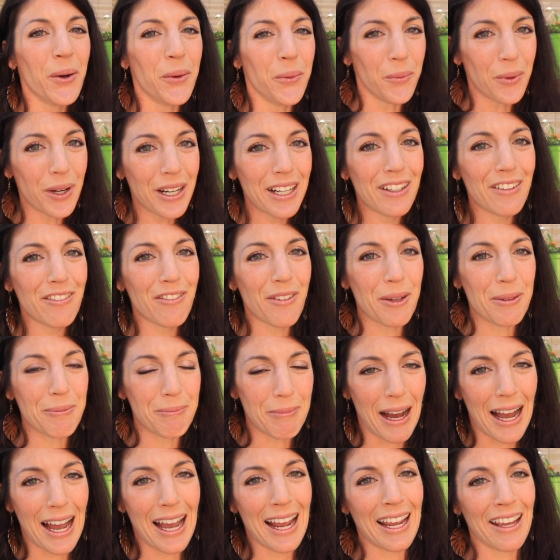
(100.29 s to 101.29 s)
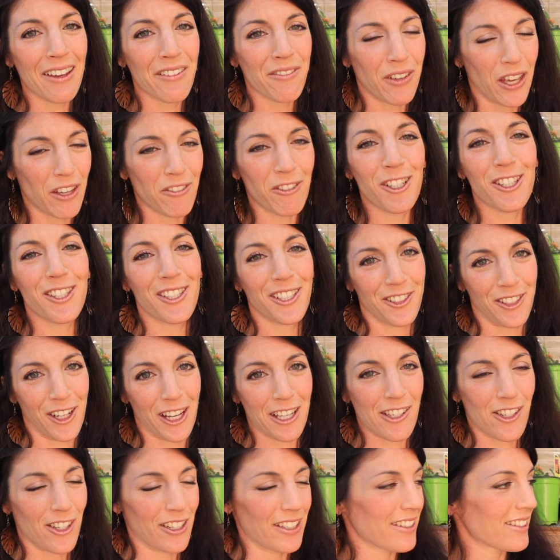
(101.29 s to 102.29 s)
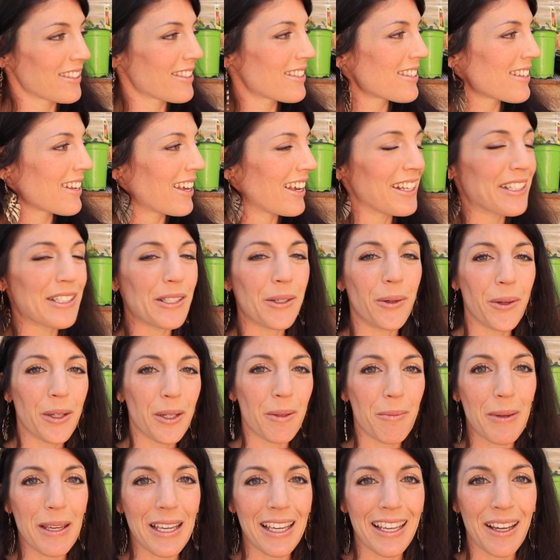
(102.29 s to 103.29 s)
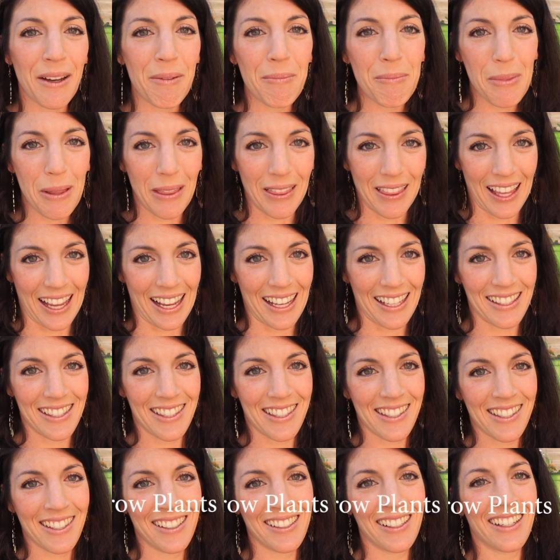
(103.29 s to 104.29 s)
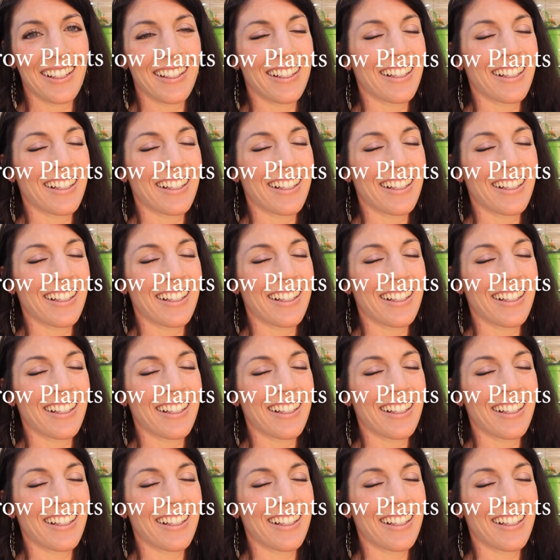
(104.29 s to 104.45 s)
one of my favorite suggestions is going to be plants.